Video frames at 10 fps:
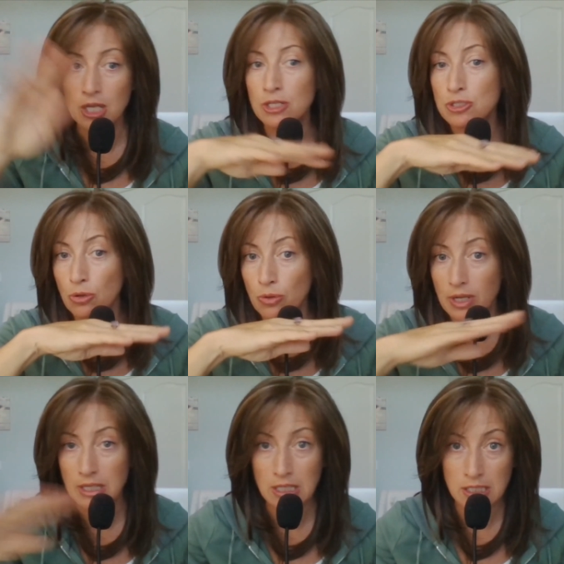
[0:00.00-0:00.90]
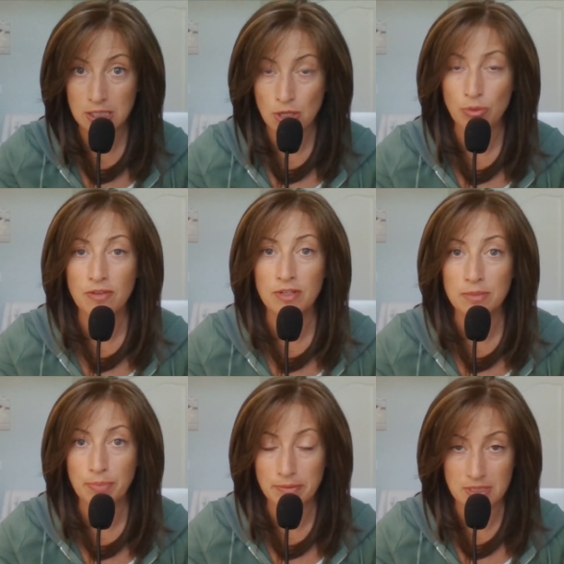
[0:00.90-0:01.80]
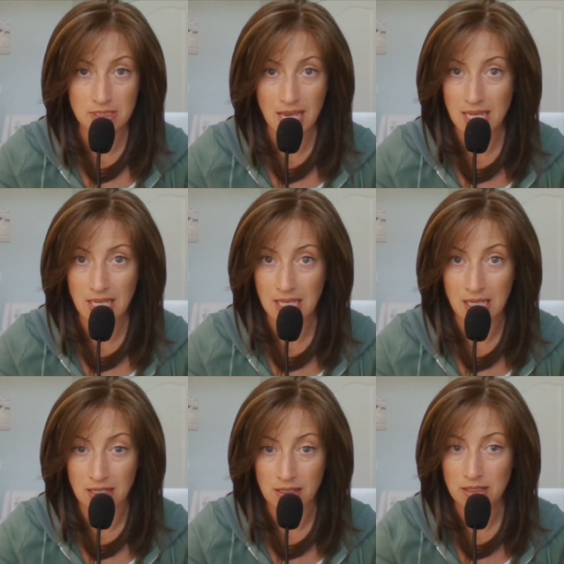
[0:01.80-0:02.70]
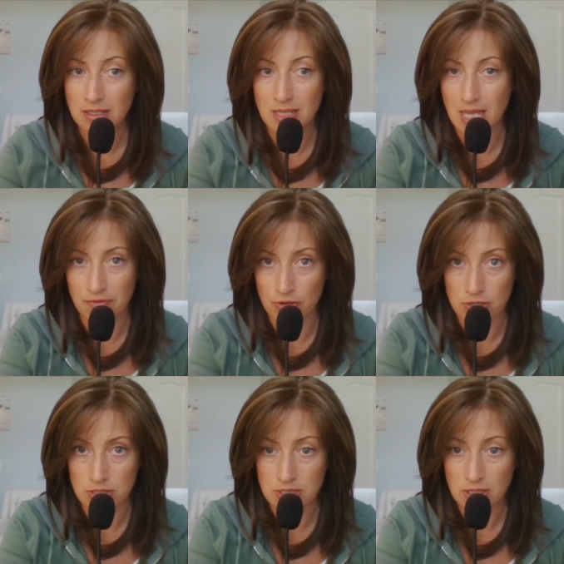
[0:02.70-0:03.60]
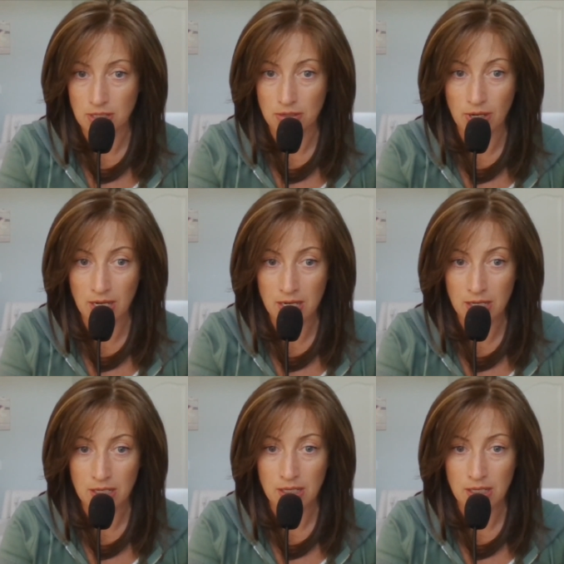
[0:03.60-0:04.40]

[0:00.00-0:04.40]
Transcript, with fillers: So don't even take heed to that verse. Okay?